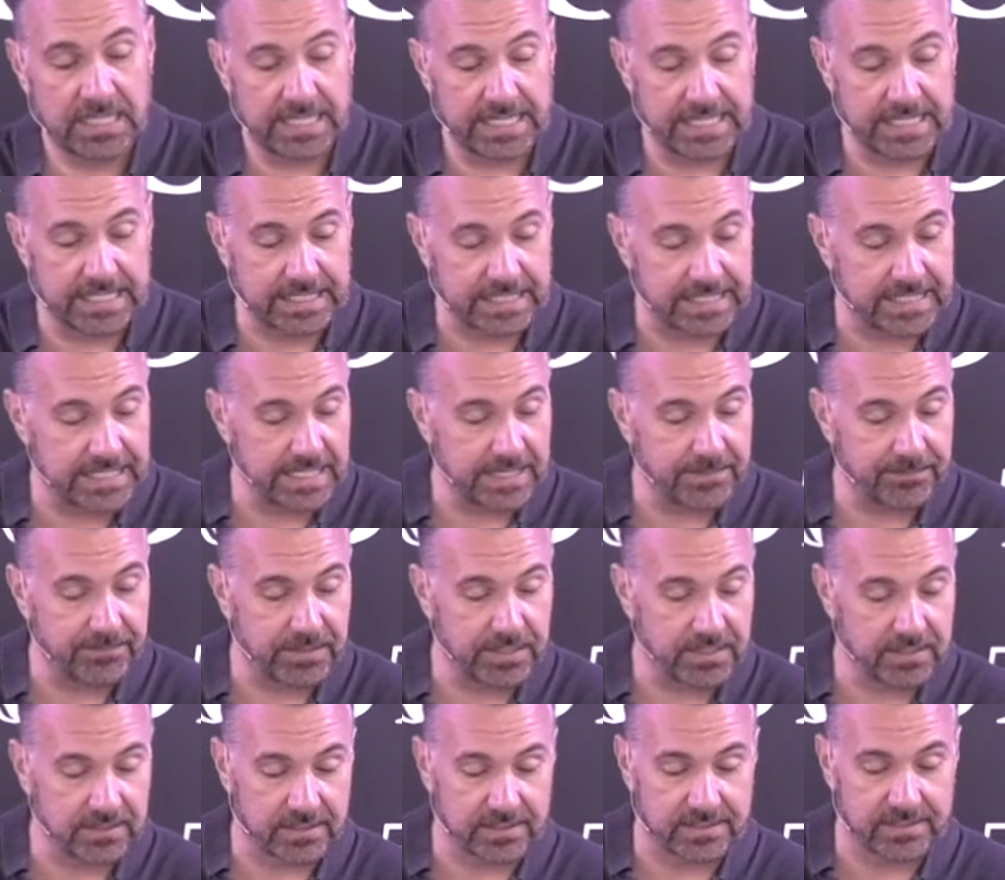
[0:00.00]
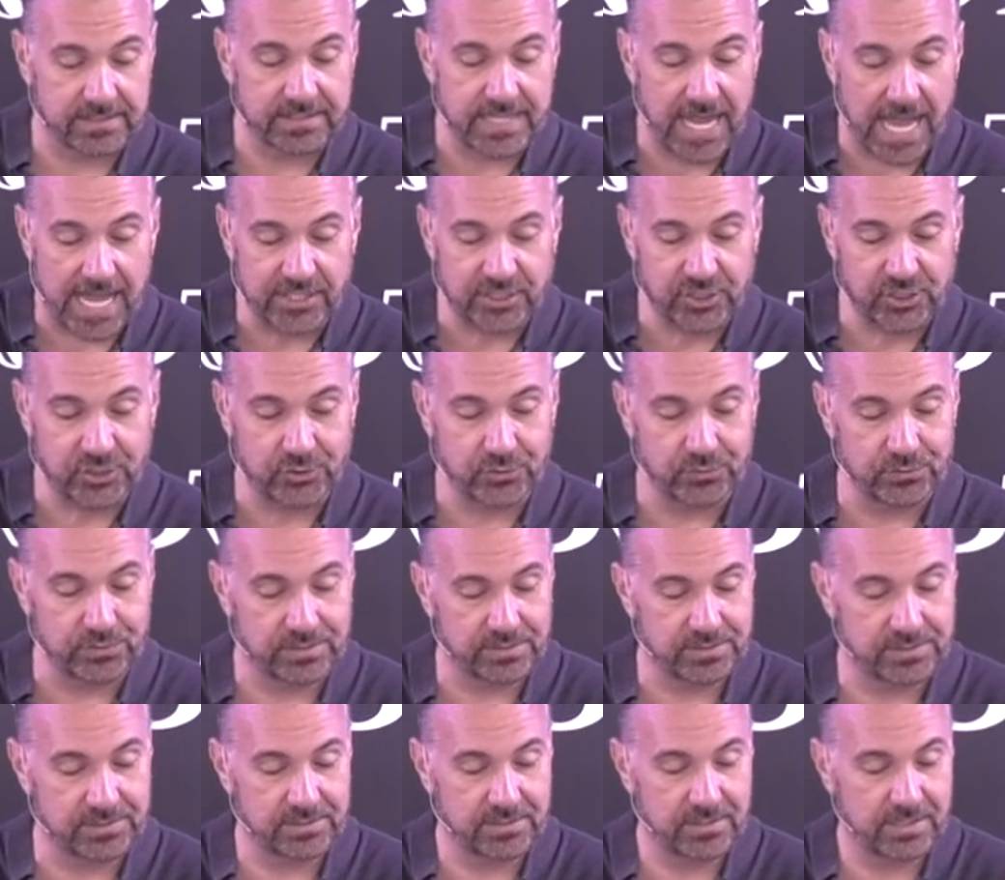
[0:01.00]
in keeping the
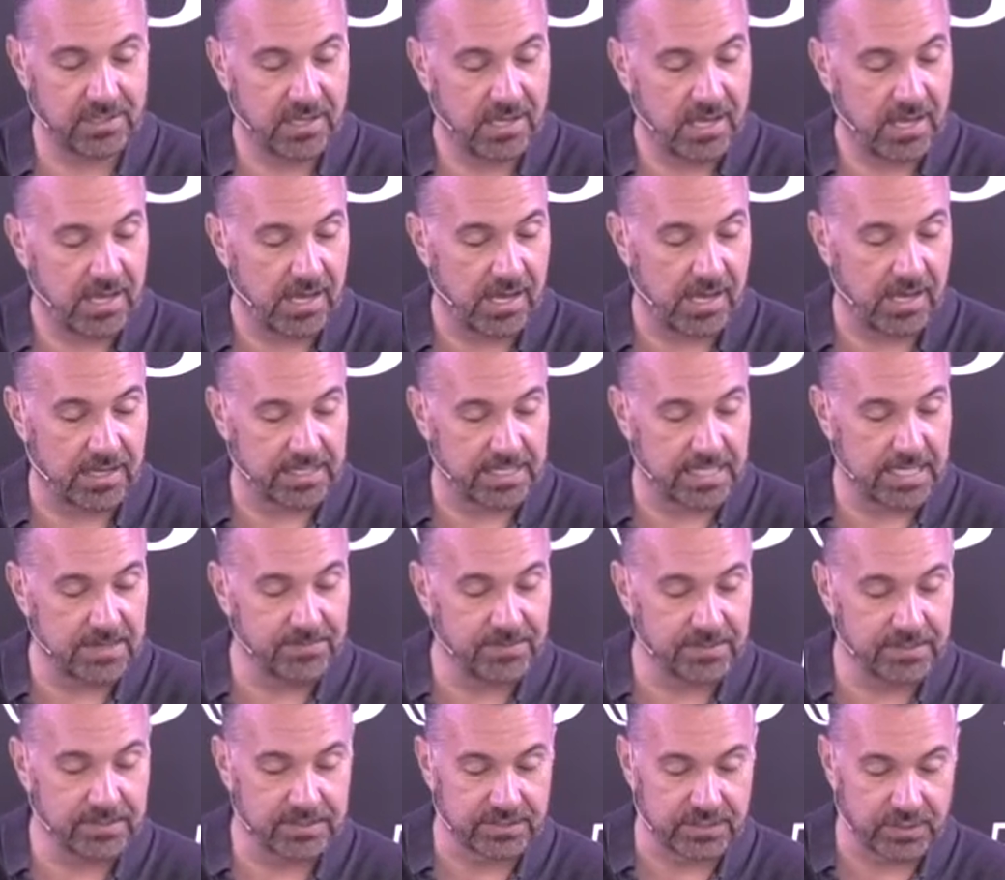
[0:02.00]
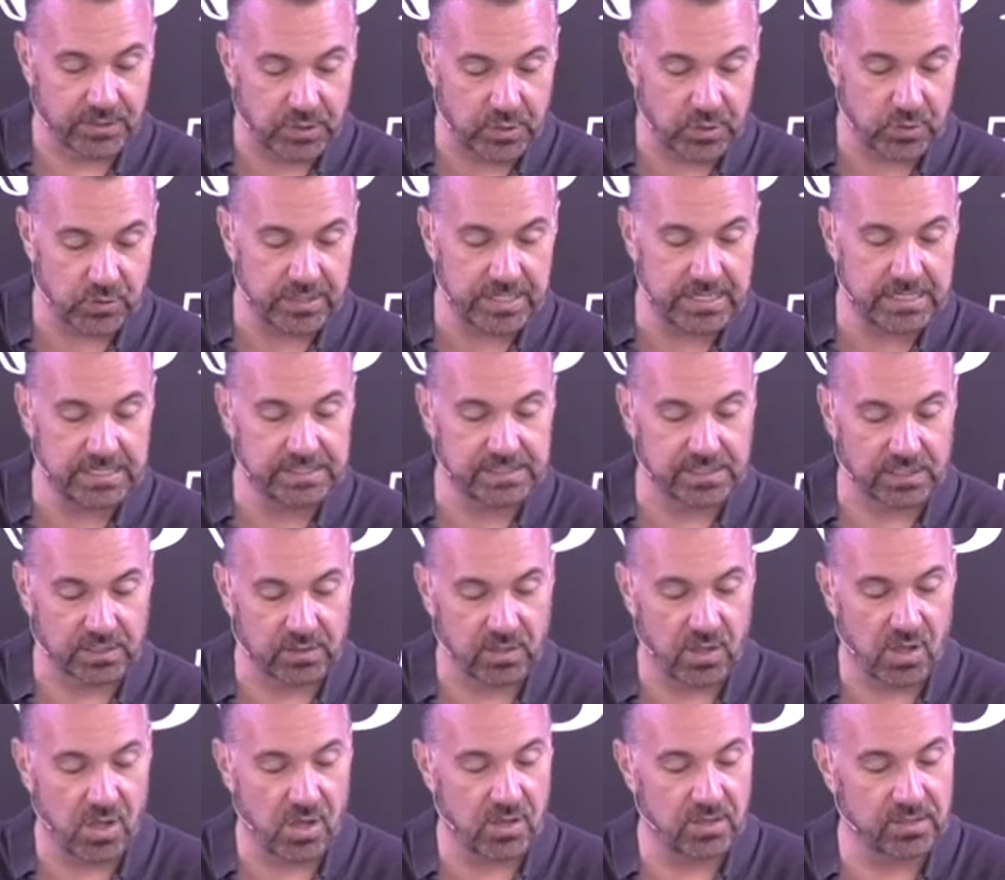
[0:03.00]
statutes, keeping the decrees, the
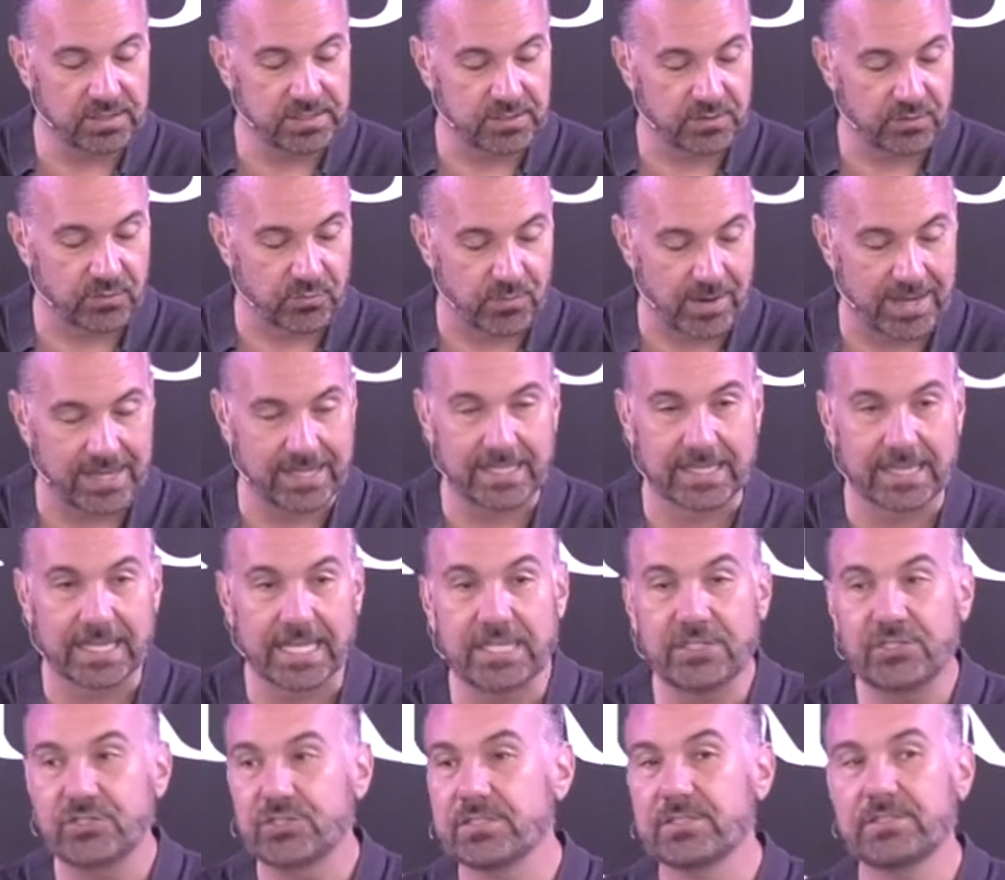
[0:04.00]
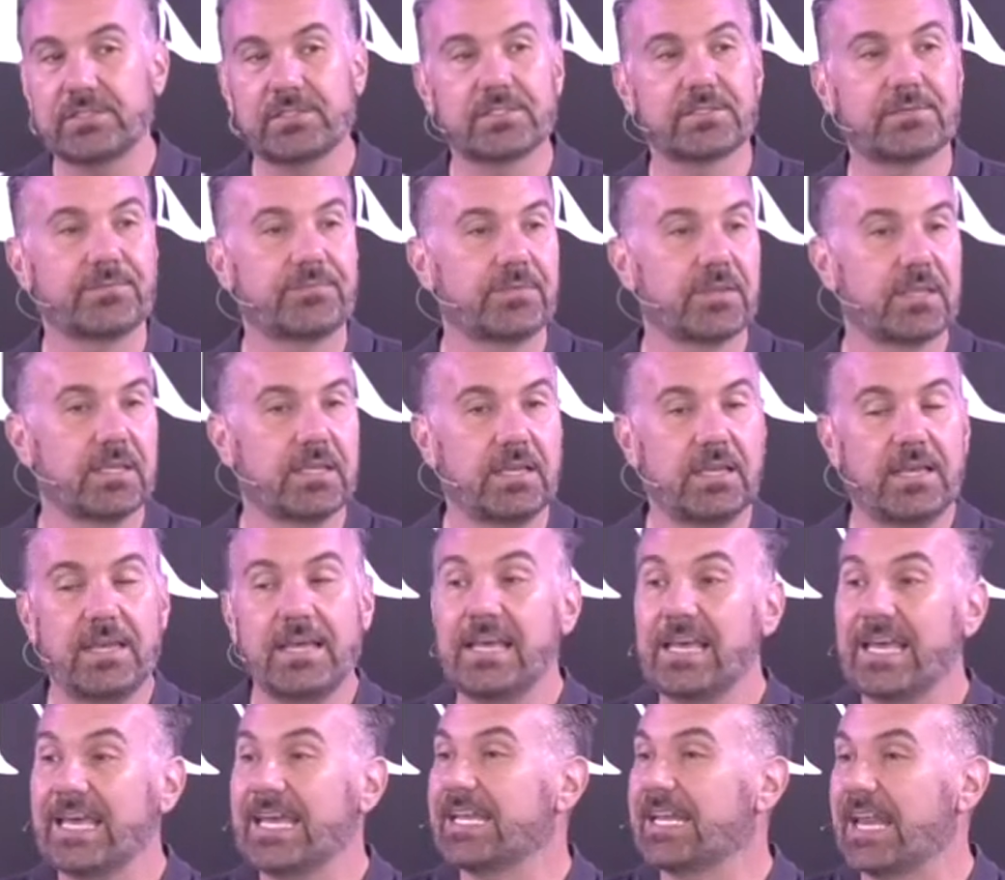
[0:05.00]
laws, and the regulations.
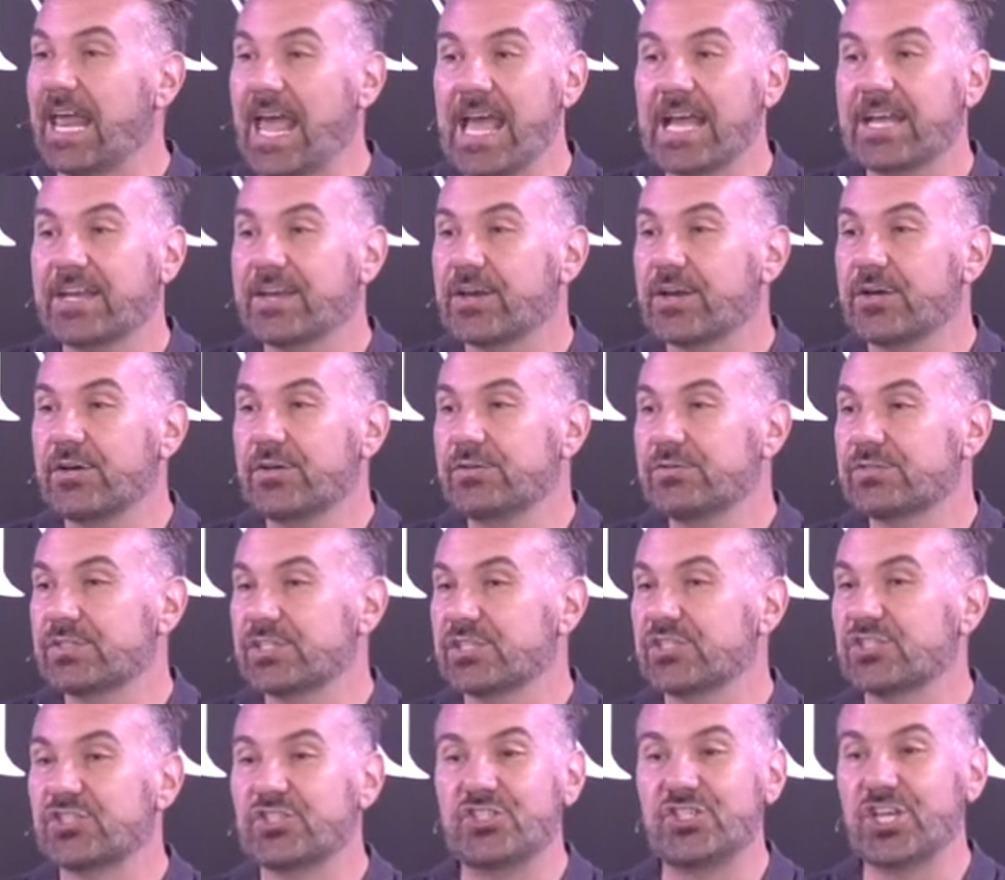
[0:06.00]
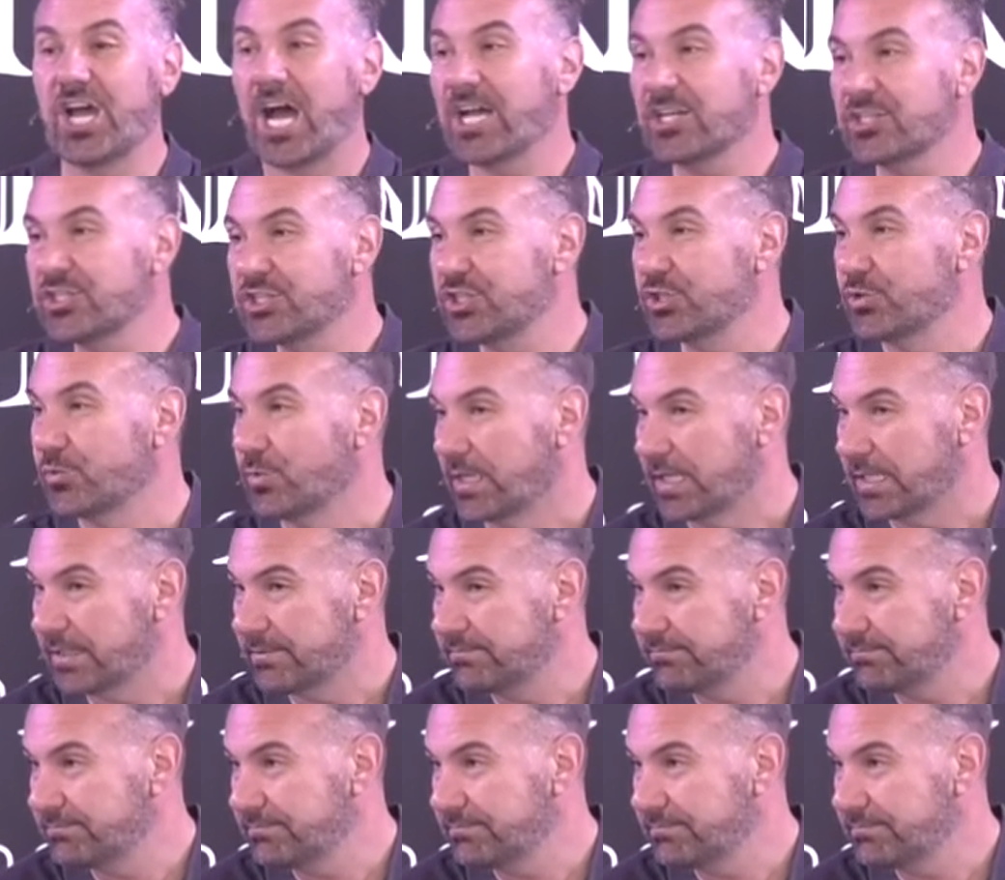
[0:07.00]
It echoes Joshua.